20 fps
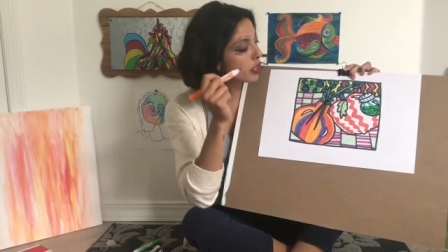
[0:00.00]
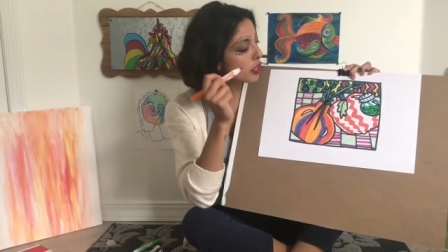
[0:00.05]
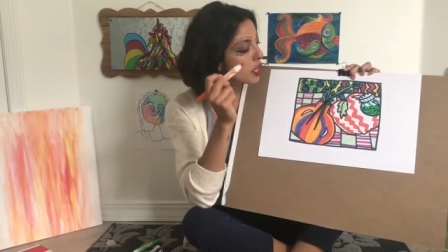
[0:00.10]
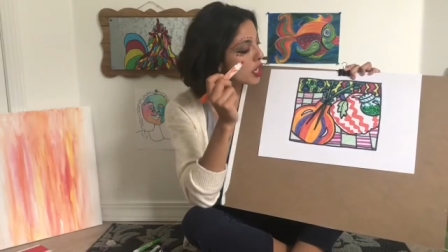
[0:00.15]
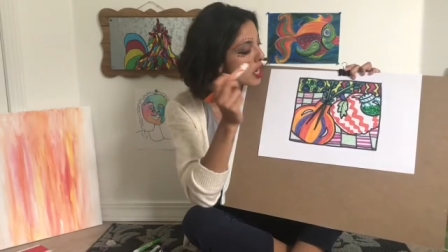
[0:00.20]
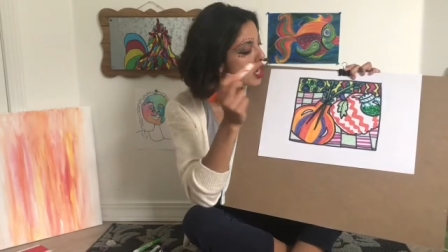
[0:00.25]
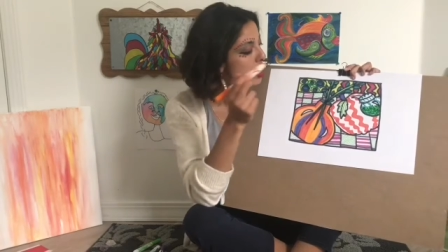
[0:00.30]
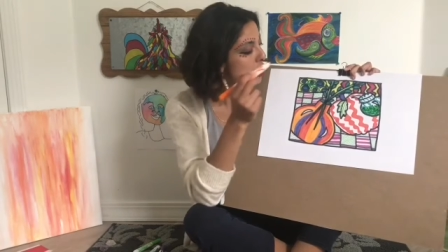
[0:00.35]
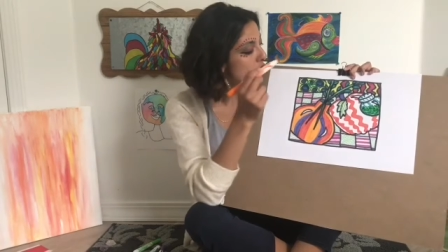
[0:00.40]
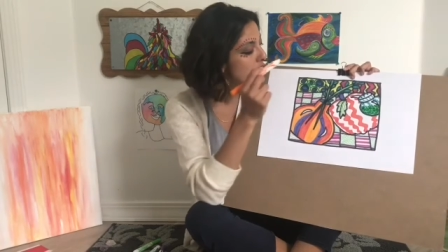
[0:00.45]

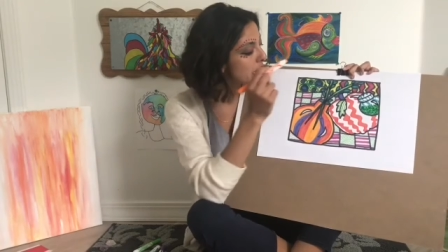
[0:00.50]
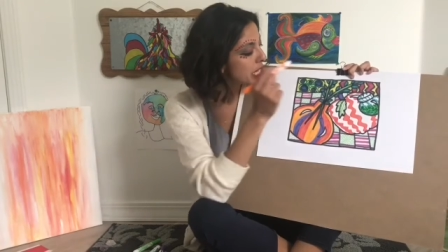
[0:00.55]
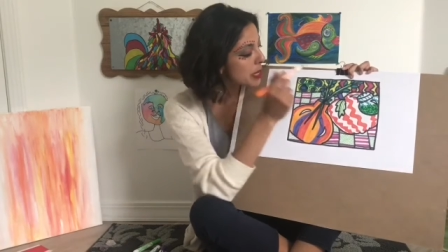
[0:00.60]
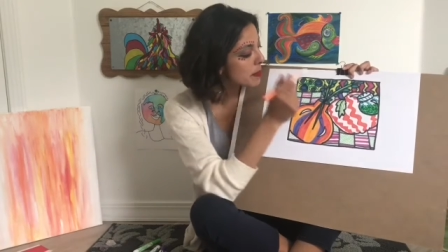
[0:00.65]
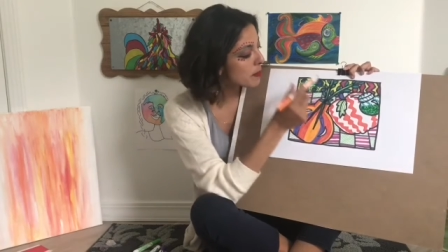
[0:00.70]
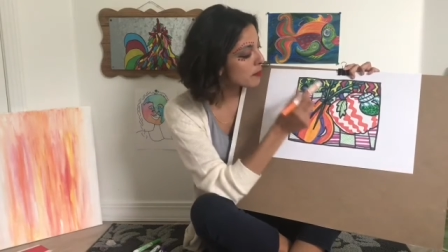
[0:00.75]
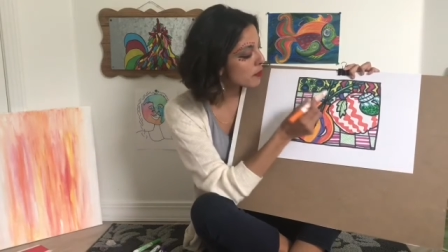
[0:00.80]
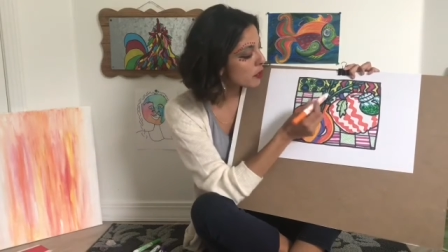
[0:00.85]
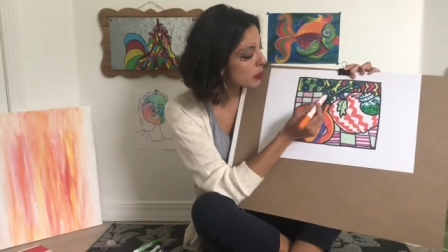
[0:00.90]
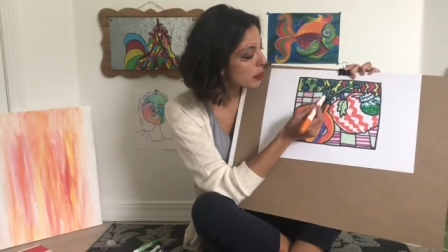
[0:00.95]
The tip of your
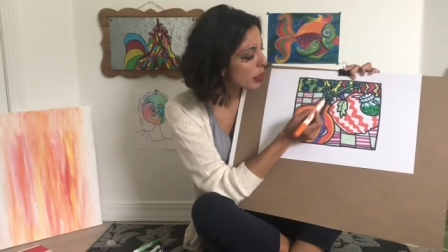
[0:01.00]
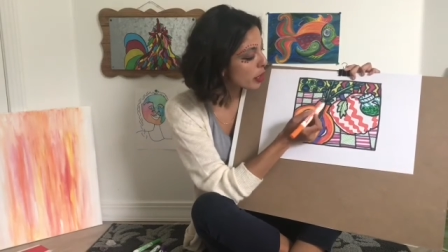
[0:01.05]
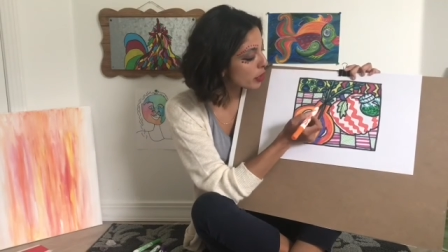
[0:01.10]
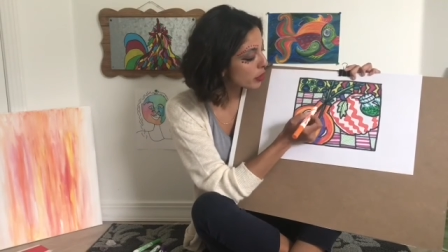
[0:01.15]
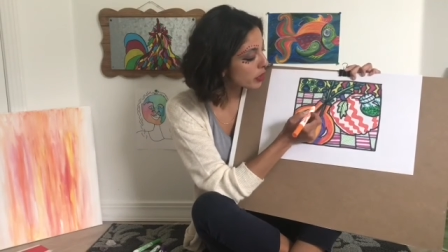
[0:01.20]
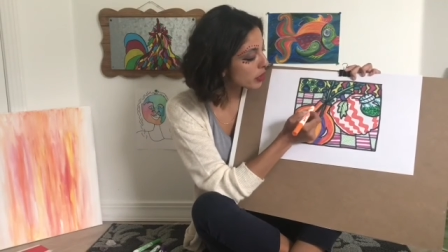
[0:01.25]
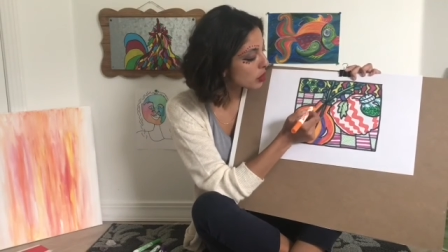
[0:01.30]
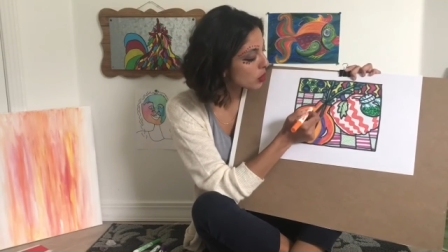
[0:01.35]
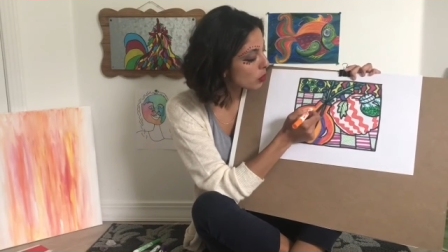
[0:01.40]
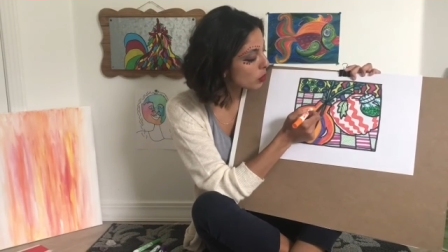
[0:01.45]
marker is
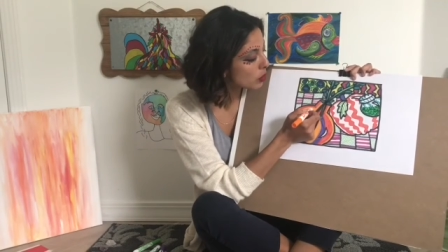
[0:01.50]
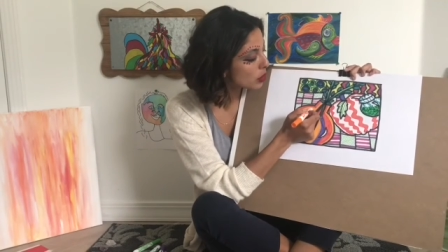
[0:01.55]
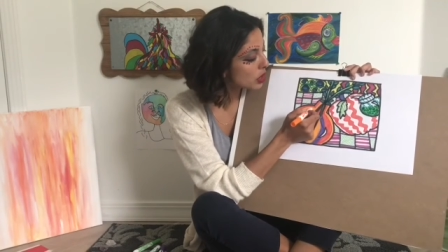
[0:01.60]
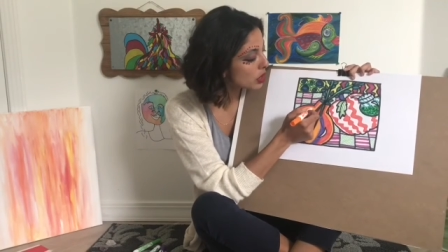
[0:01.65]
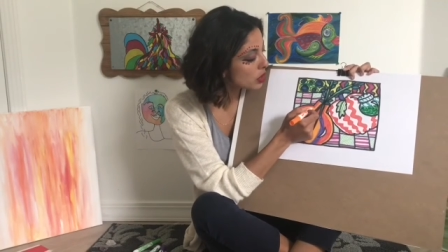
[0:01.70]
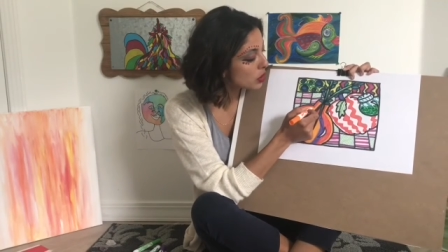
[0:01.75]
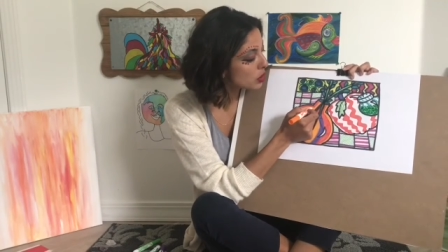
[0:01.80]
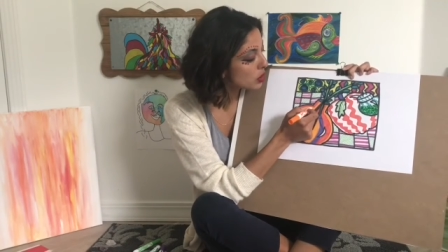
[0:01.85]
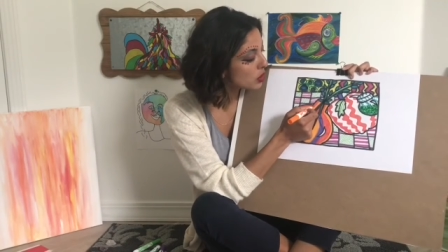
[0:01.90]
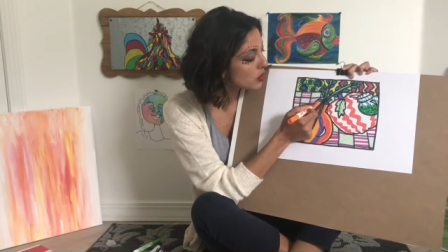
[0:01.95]
only
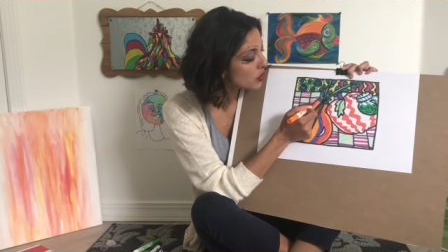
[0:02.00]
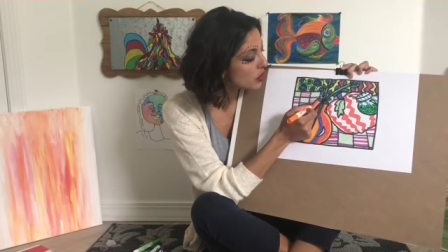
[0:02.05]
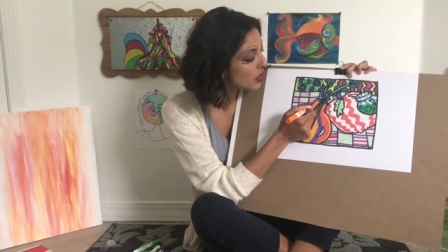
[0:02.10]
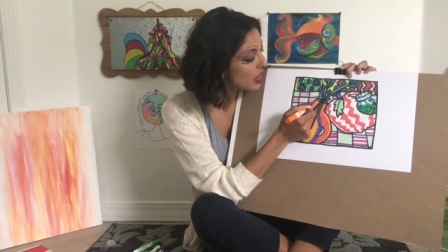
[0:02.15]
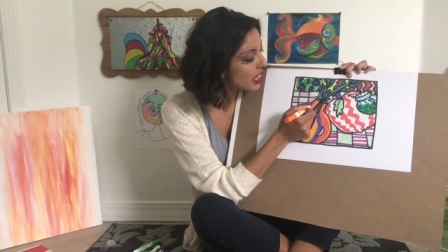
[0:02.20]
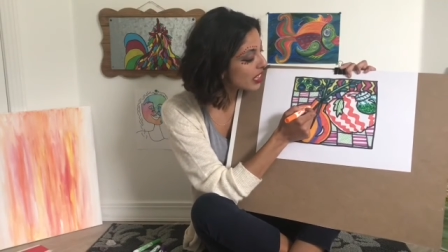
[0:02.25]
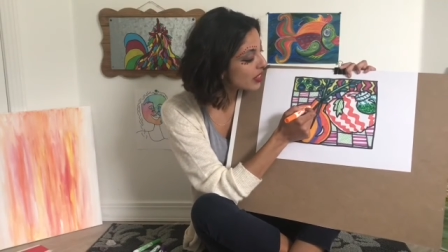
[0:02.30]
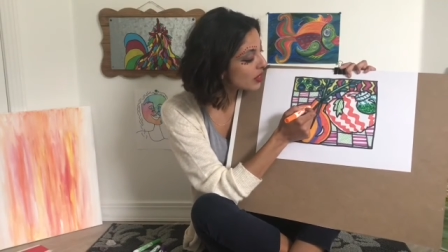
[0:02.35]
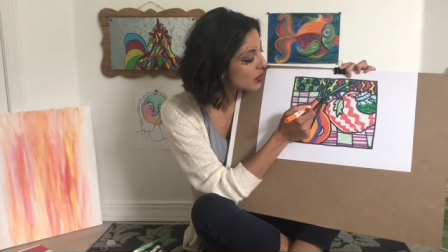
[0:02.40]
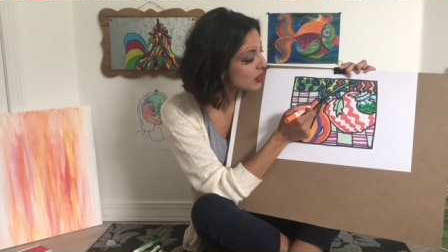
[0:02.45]
used for like
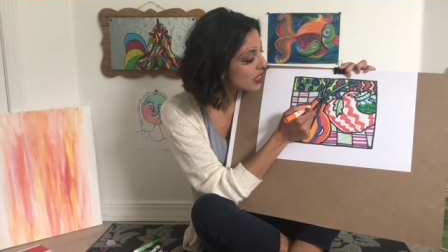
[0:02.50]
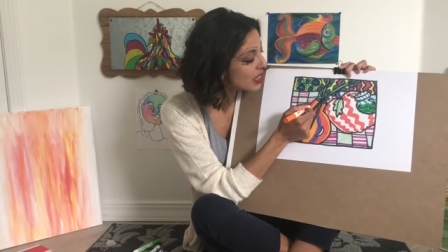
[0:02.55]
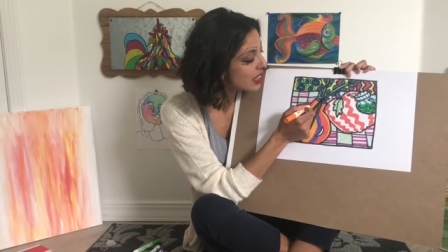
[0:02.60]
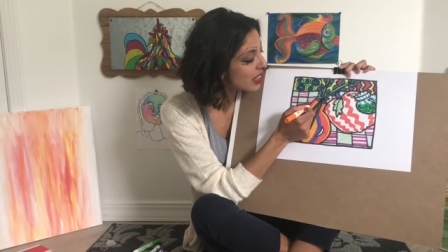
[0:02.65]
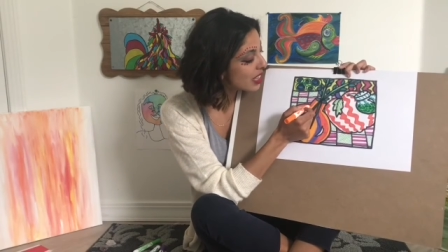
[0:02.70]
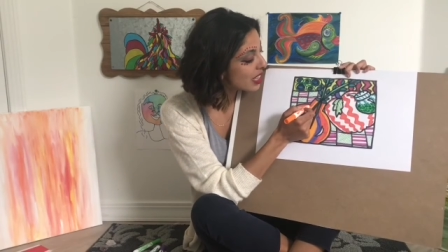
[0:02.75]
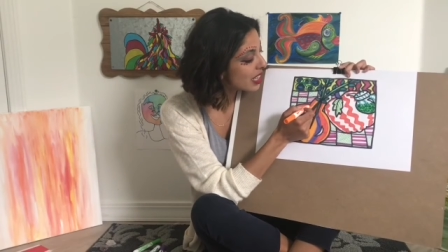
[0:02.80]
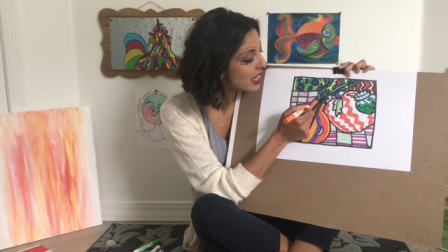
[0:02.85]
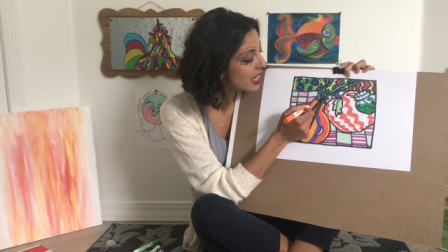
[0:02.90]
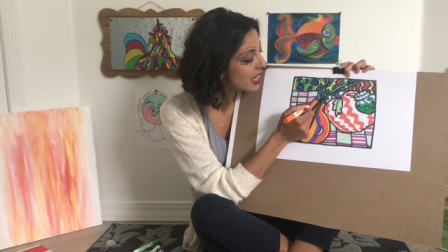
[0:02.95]
those
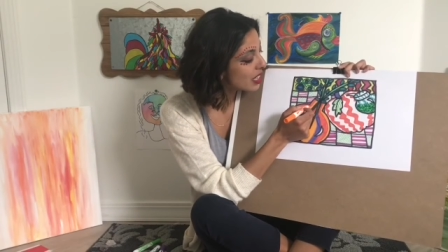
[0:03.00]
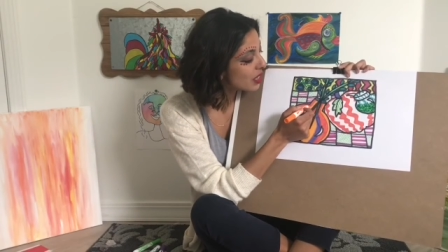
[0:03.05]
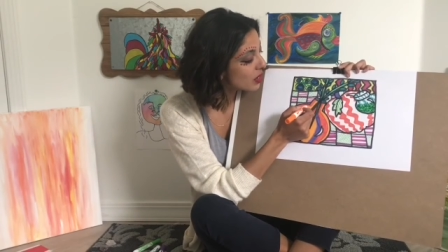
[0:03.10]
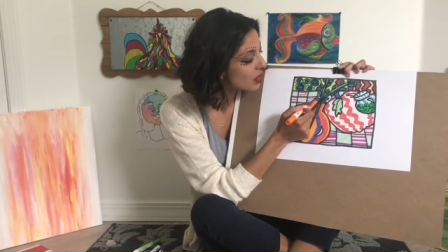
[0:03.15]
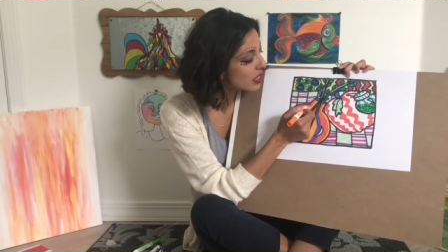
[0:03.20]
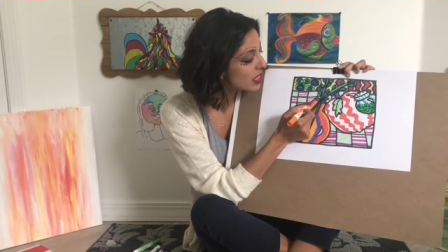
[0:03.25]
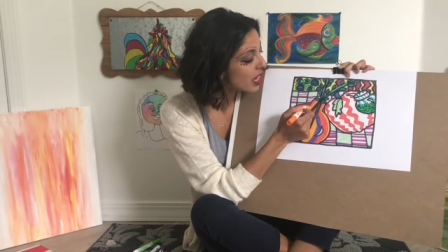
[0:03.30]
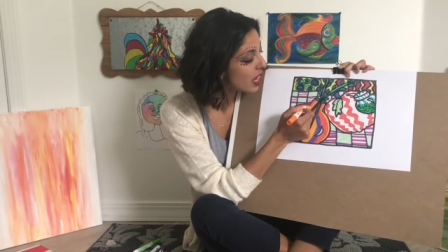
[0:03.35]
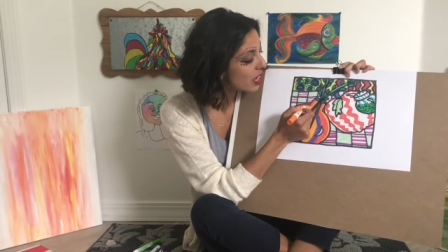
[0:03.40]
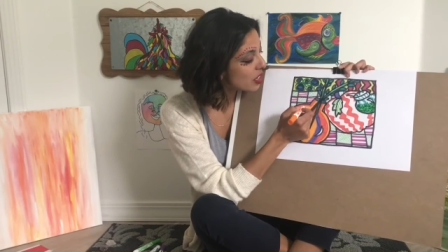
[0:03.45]
little
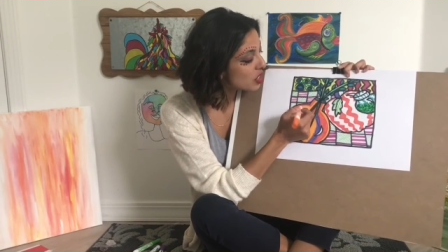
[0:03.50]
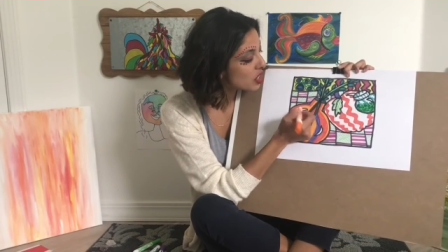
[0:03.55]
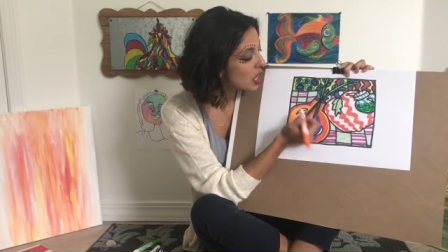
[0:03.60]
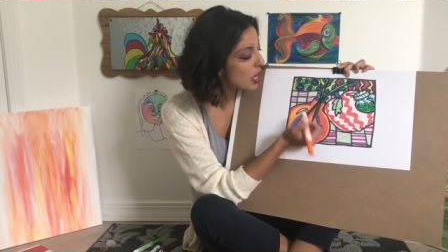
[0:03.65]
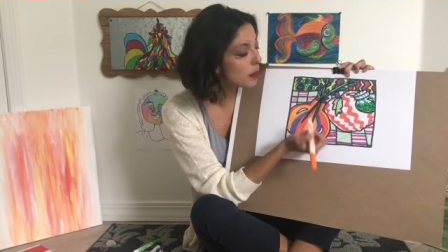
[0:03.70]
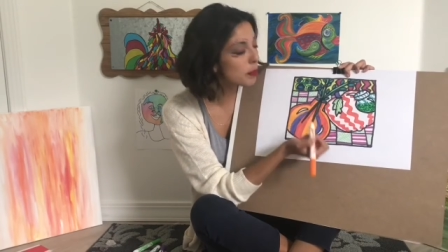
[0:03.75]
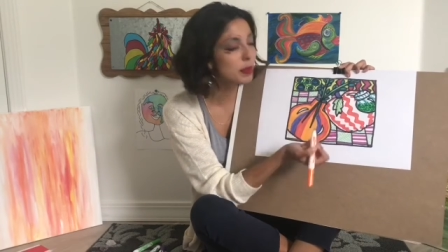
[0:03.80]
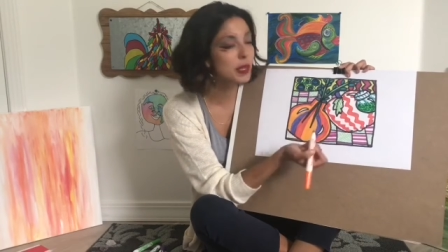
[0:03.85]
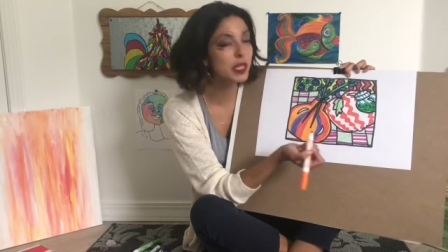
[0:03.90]
touch-ups.